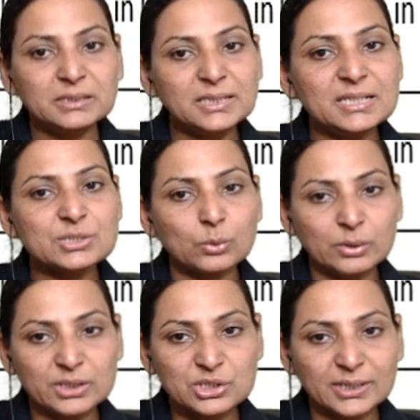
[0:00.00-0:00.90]
these
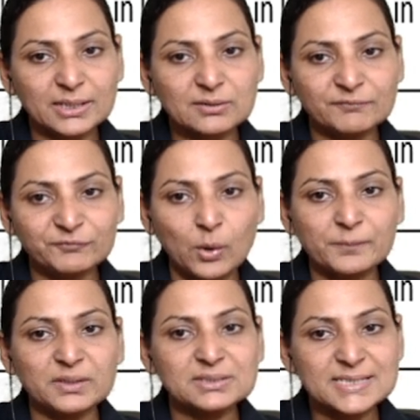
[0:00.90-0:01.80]
originate
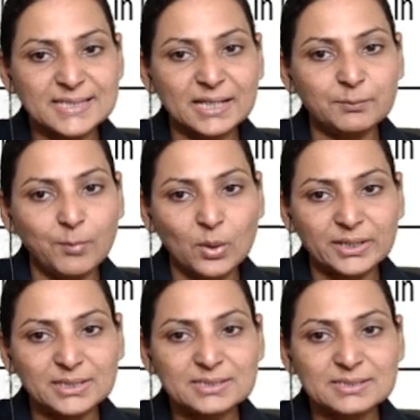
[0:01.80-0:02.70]
from the cell
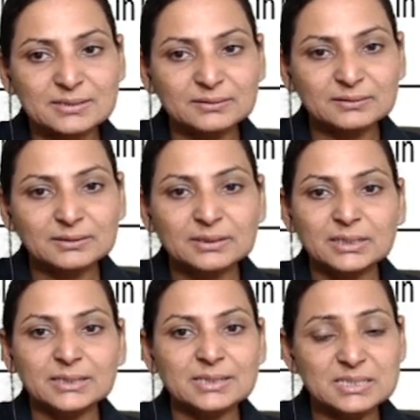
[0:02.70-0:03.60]
bodies
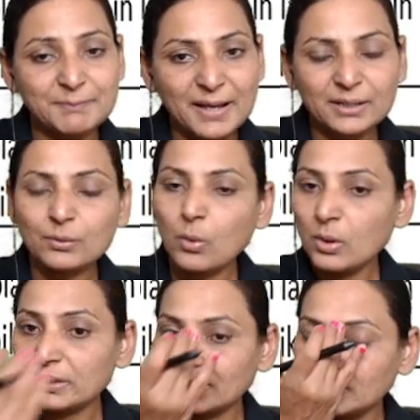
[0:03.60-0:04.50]
in the spinal
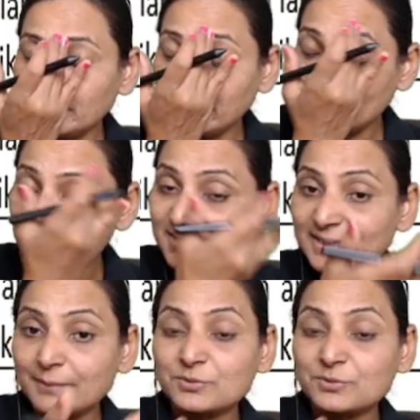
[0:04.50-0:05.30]
cord, in the brain stem.